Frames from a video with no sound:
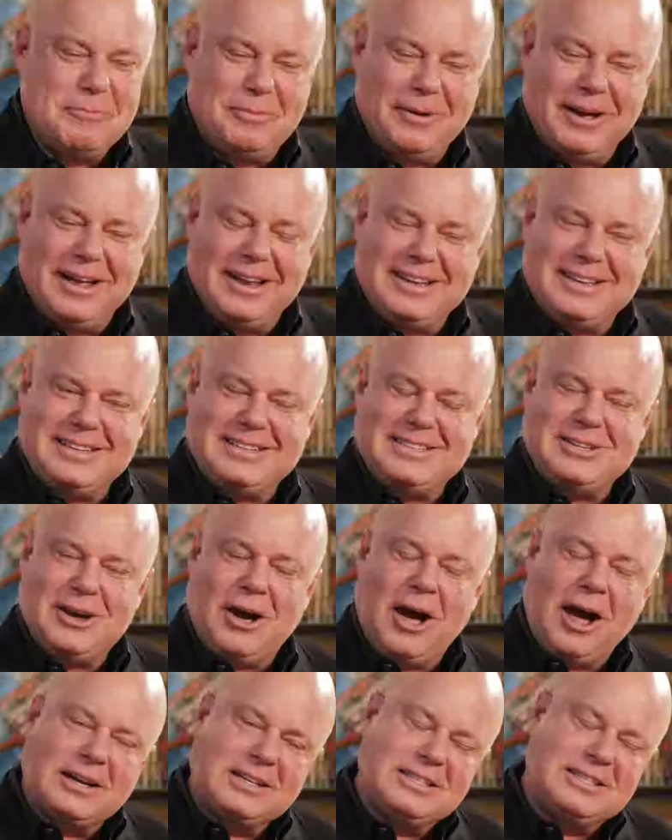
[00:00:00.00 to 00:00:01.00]
But
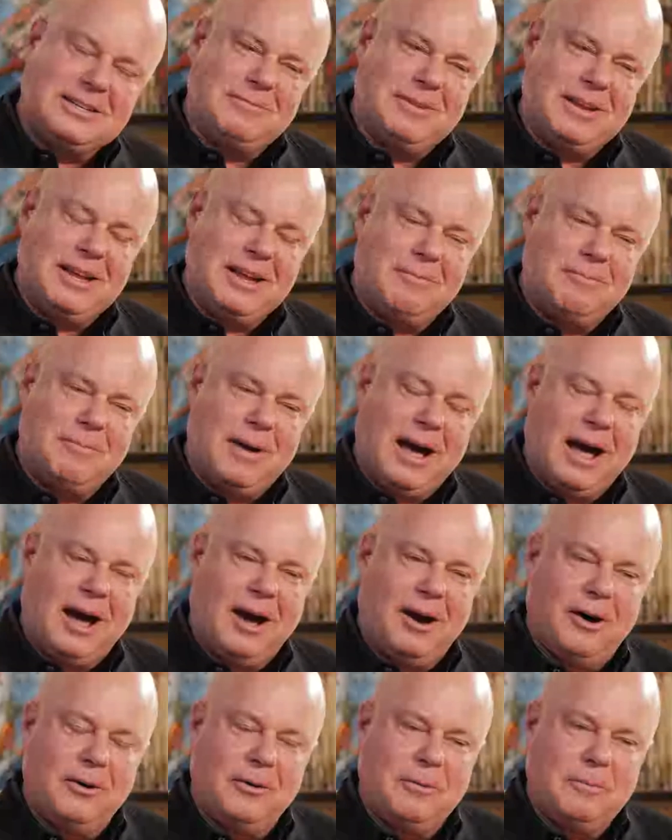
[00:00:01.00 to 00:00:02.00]
talk to me
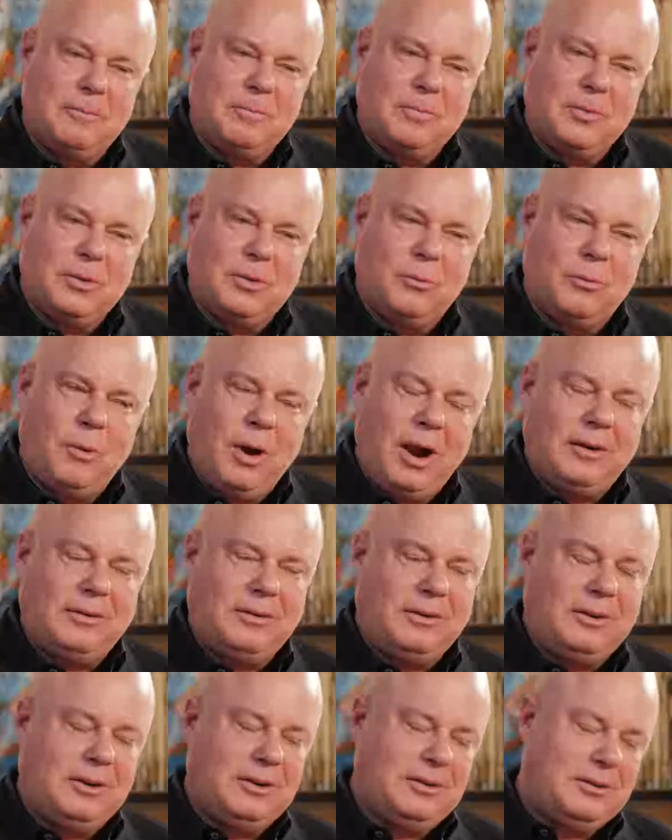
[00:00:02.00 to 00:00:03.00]
about where
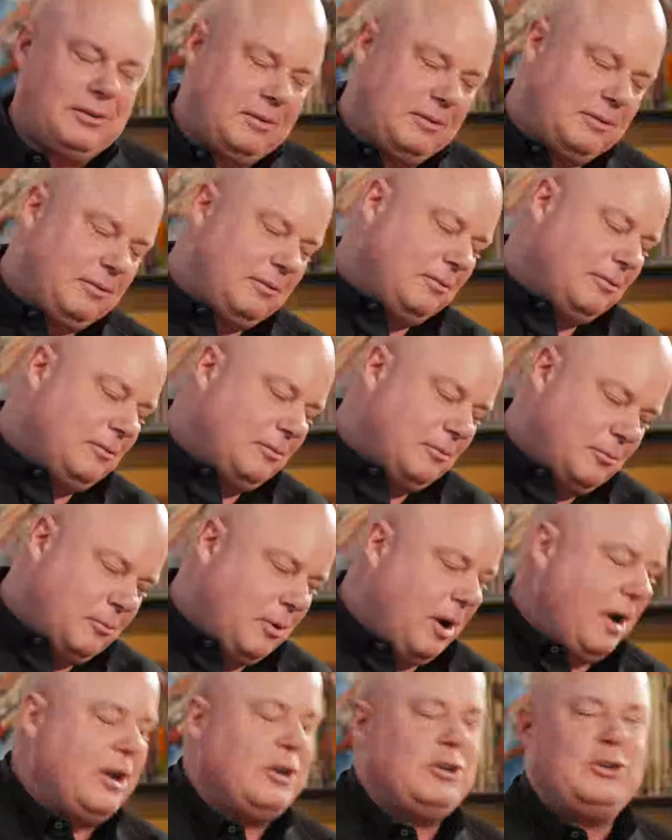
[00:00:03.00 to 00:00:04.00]

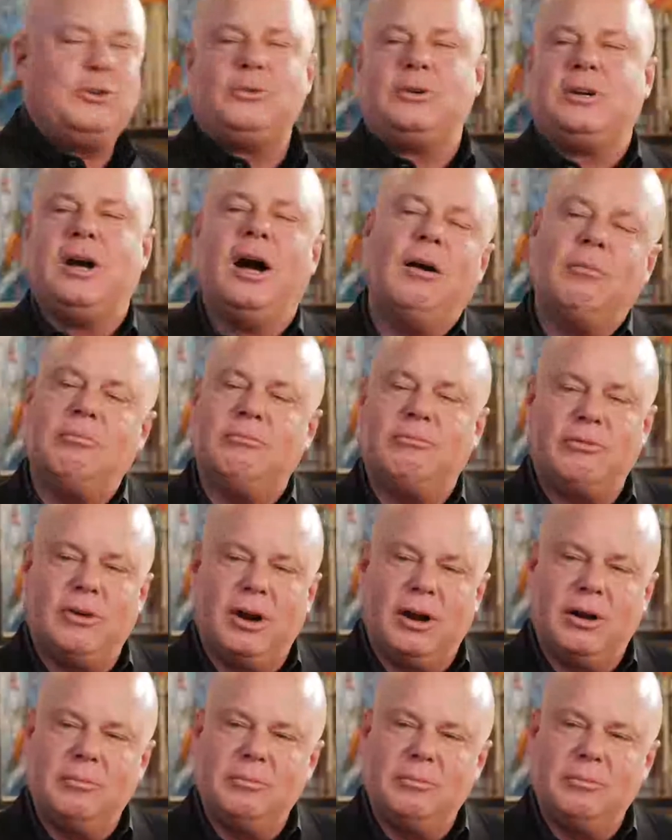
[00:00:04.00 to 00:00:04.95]
did you come from?